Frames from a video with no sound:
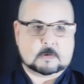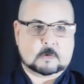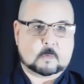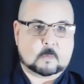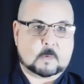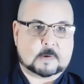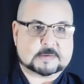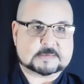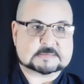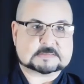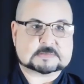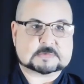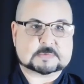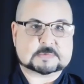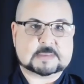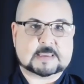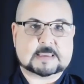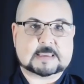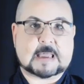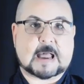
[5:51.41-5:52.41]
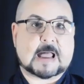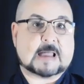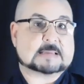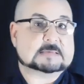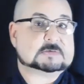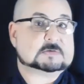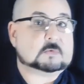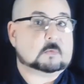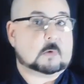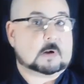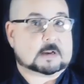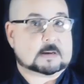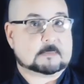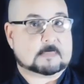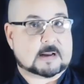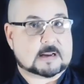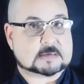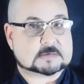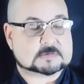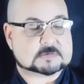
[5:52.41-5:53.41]
what is today Aizu
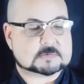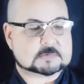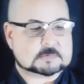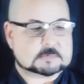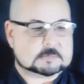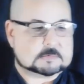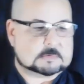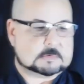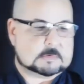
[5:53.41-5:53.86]
Wakamatsu,